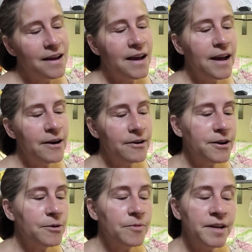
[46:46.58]

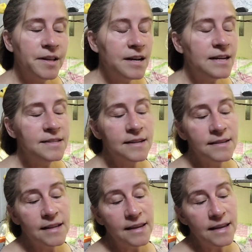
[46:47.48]
Harrier realizes
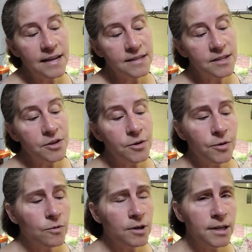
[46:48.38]
that, yes, the
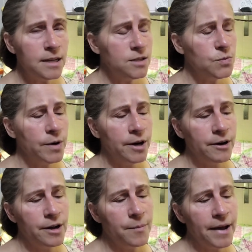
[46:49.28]
unicorn is
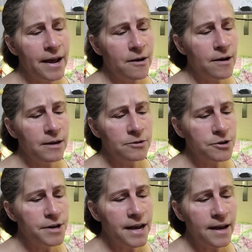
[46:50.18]
wearing a bag around her
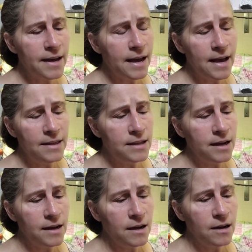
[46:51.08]
neck, and
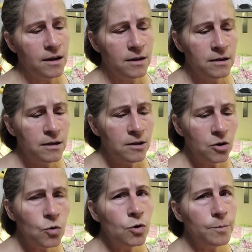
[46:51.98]

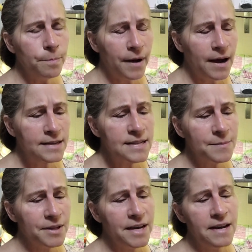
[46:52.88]
who could
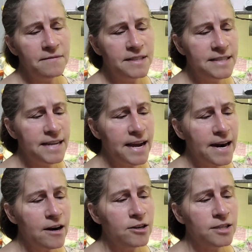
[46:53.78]
possibly have
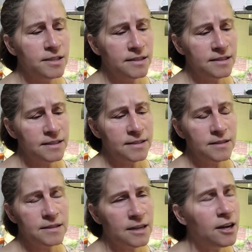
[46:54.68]
dared
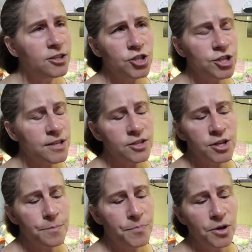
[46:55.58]
touch such a
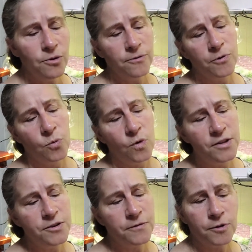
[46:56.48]
beautiful,
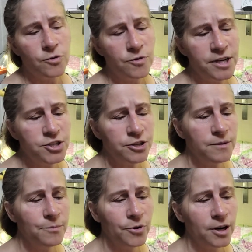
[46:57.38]
wonderful creature
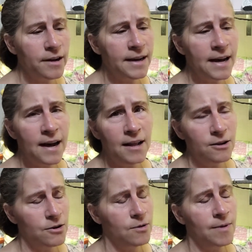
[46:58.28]
and put a
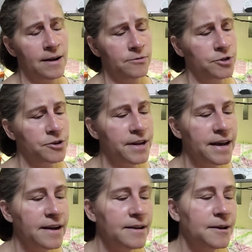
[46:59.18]
collar around her neck?